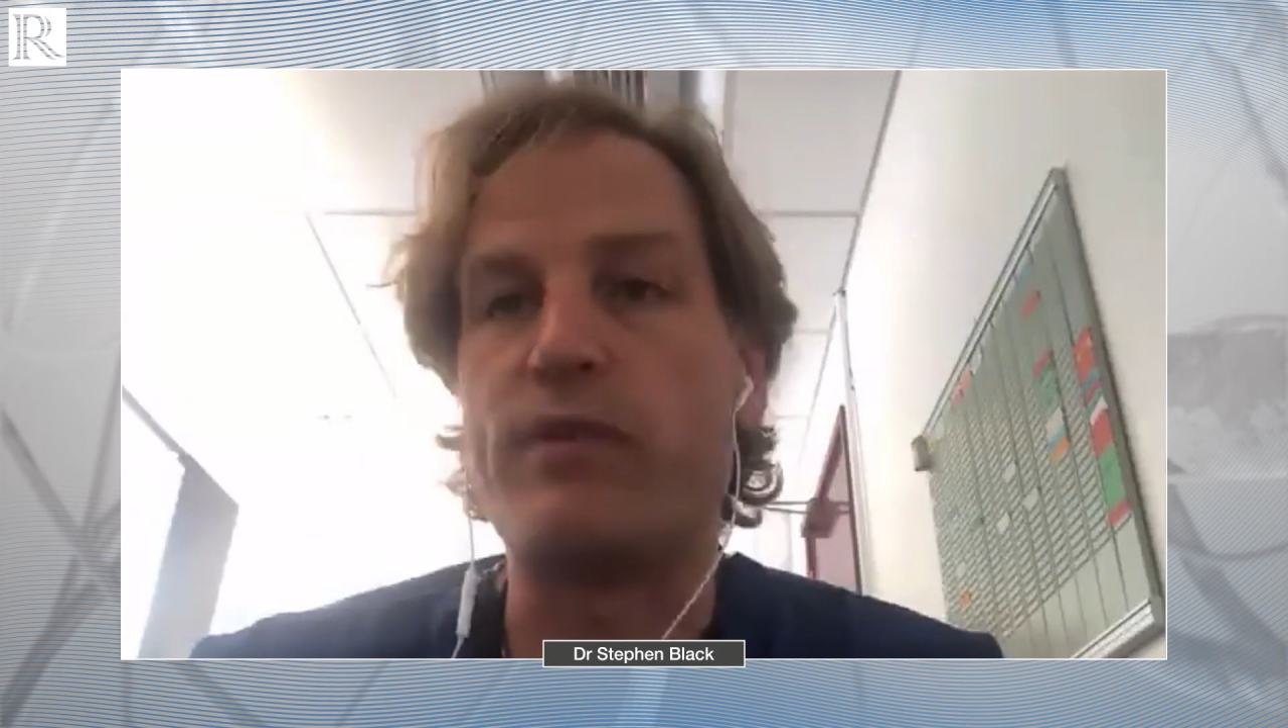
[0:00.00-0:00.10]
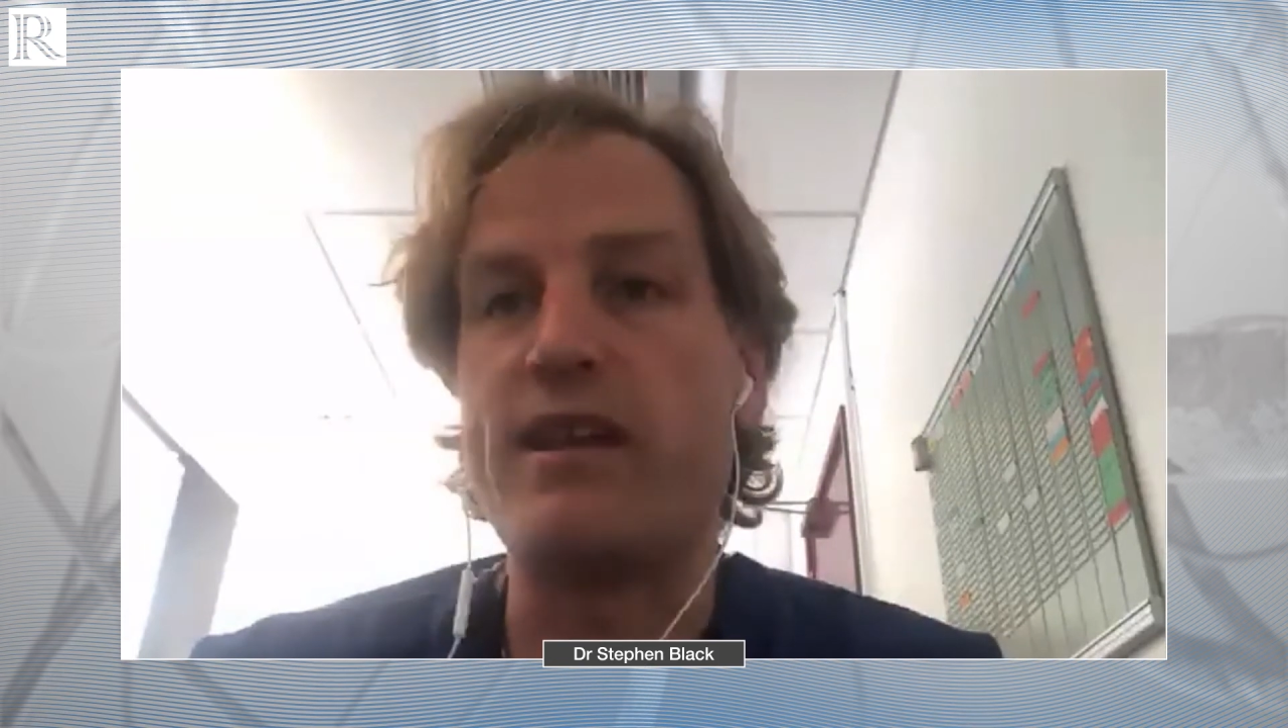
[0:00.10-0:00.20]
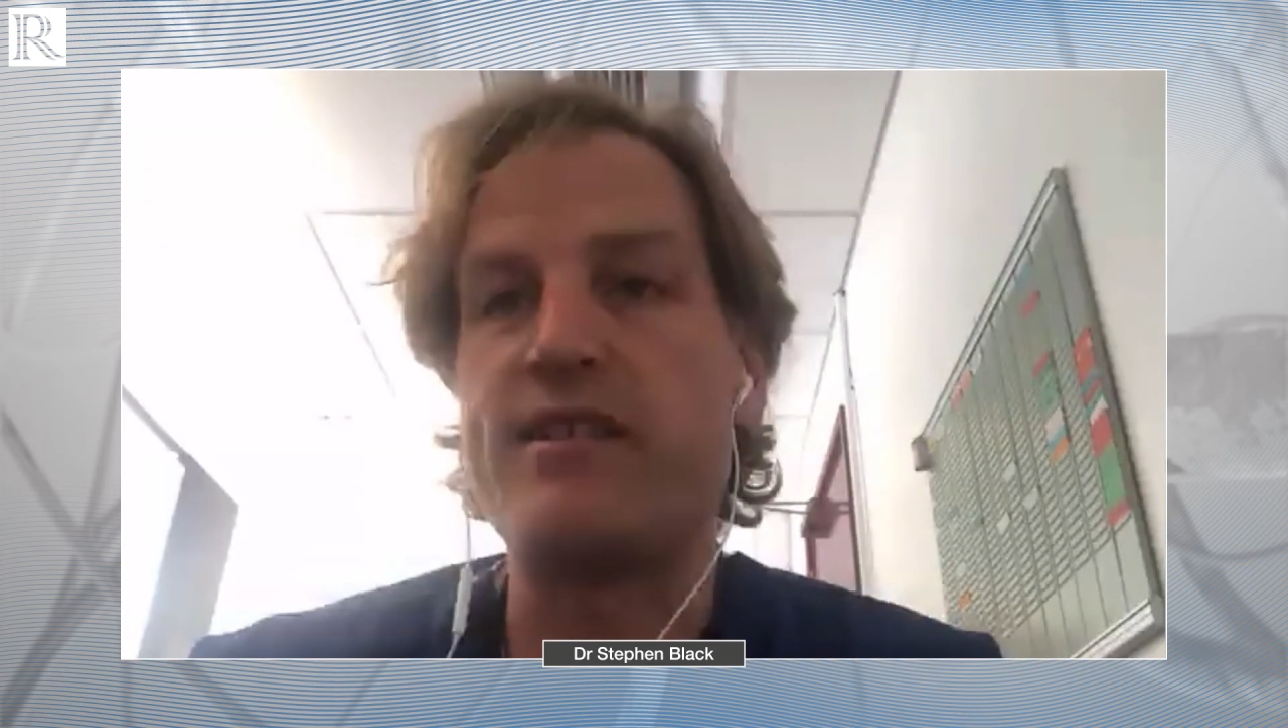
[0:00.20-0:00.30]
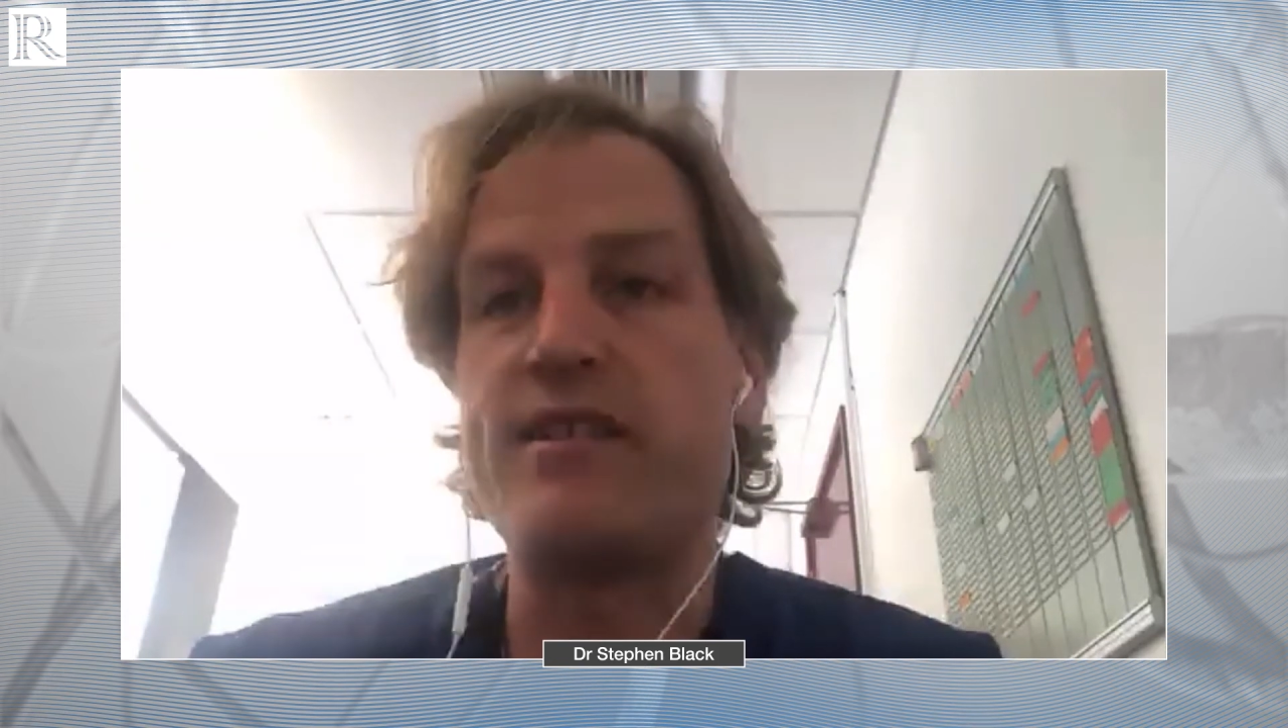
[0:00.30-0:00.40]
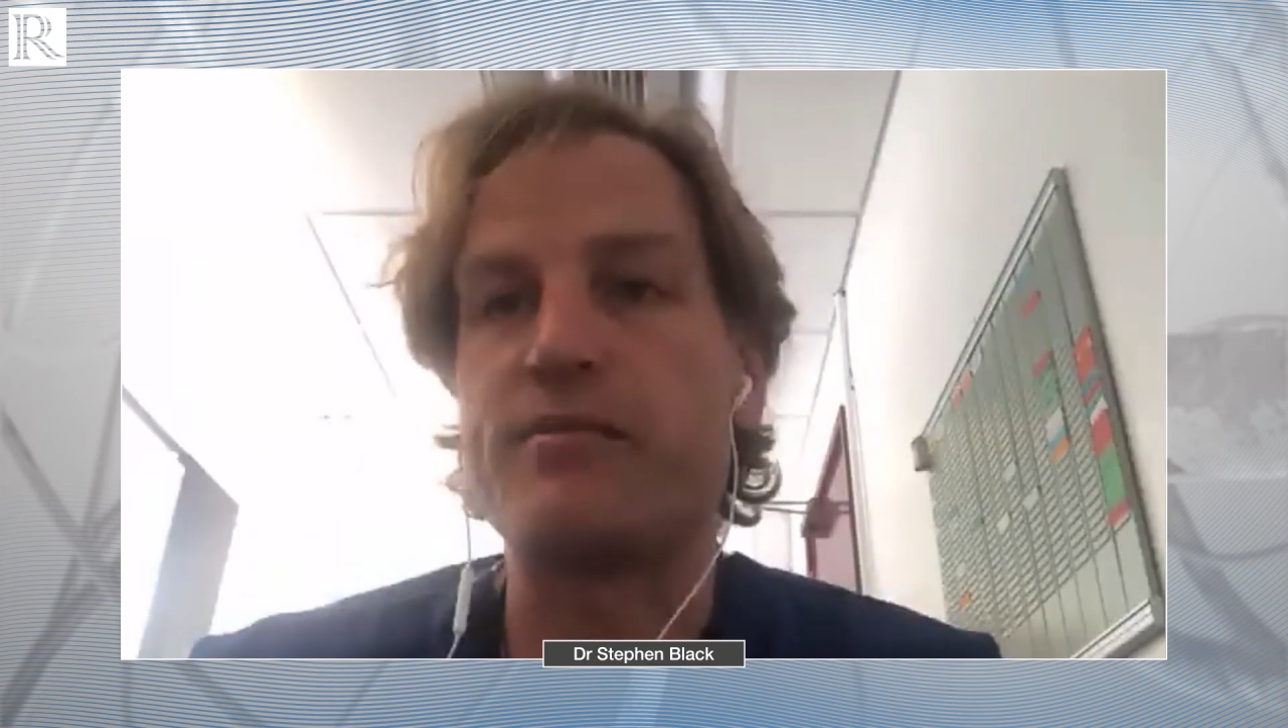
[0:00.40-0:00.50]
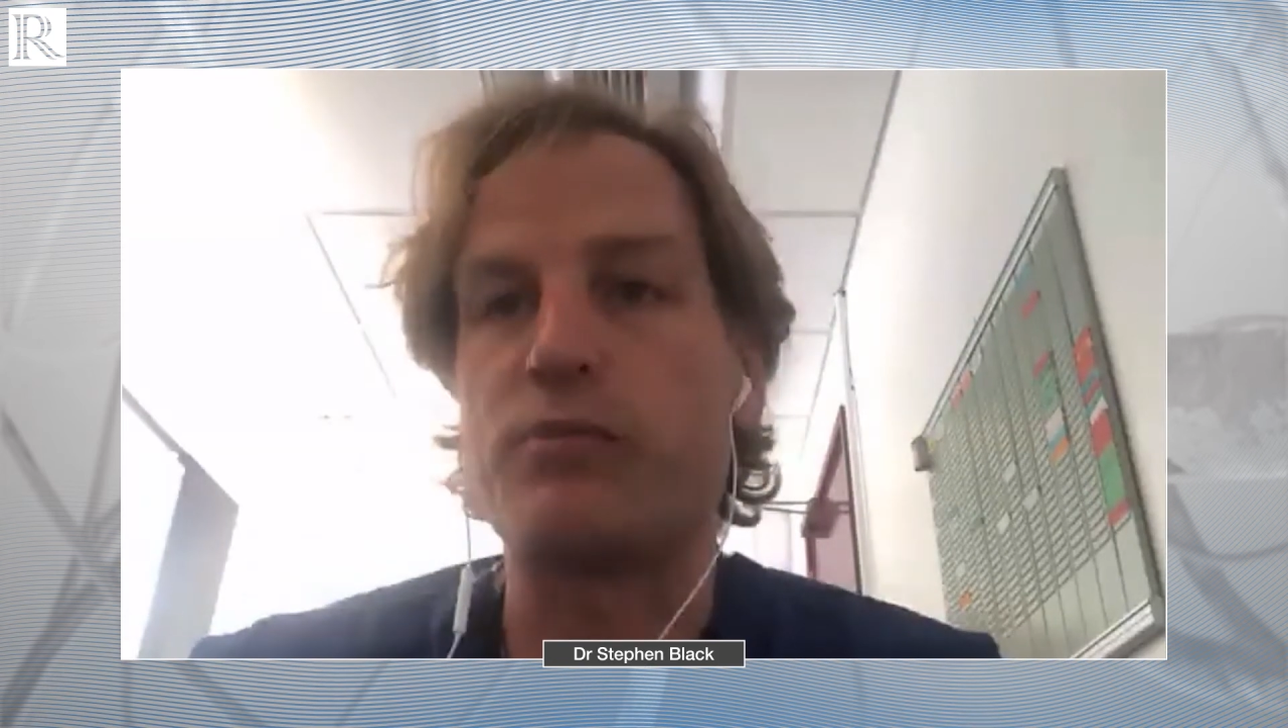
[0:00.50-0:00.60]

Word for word: absolutely